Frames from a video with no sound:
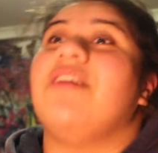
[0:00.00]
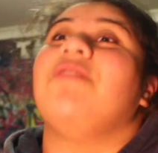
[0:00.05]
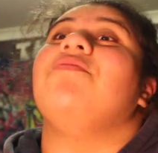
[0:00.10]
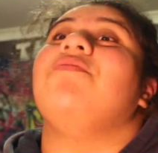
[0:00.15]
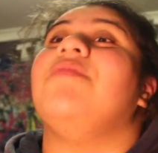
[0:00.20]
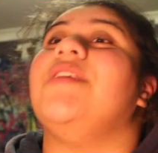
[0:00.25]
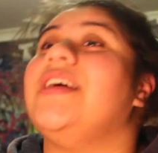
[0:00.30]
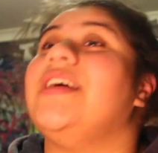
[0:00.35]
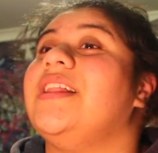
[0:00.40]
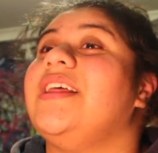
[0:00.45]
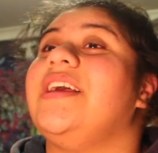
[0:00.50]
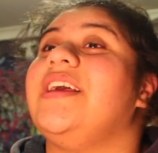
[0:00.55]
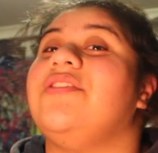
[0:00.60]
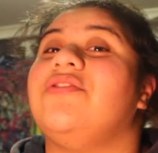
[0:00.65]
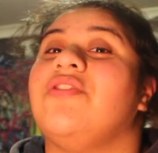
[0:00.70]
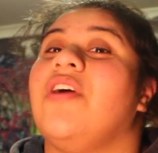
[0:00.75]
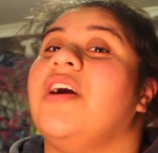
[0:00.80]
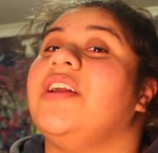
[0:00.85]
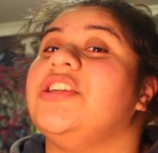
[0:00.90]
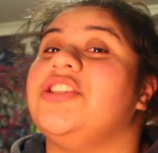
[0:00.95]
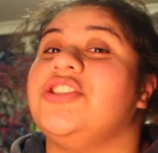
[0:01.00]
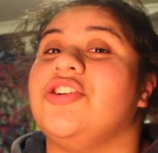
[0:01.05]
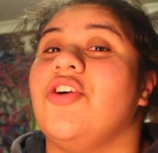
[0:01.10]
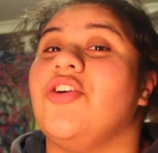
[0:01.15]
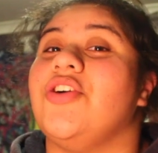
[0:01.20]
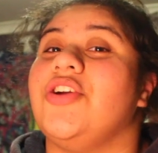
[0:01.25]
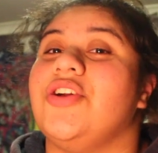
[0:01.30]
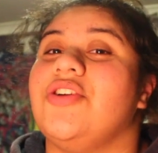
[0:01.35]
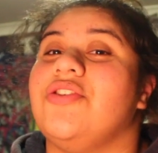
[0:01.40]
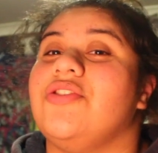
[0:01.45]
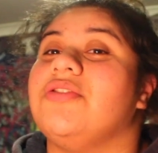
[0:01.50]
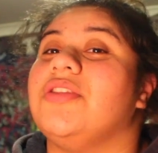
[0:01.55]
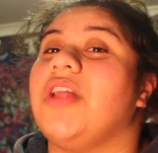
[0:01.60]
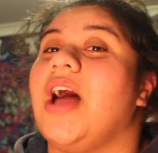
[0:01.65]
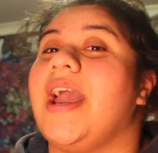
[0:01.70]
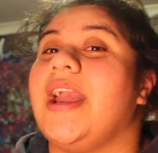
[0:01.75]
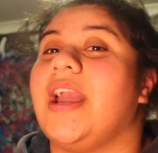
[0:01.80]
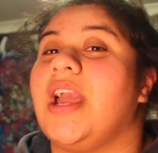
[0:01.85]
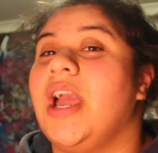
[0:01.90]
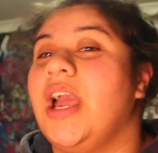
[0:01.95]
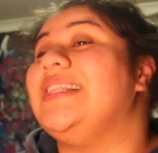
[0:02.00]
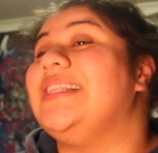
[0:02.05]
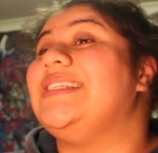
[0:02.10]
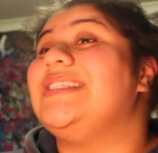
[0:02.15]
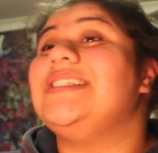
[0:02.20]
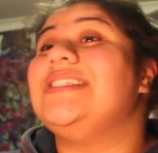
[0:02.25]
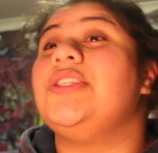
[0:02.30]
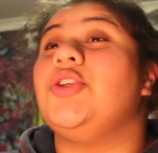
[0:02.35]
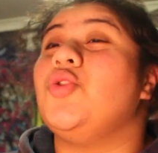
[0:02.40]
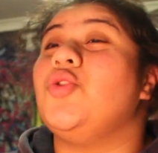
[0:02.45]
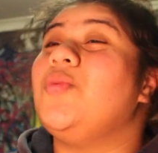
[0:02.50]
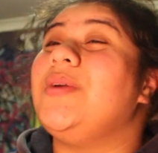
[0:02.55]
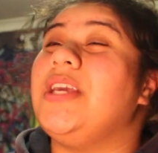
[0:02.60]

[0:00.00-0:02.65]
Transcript: are really trying to show you like this is who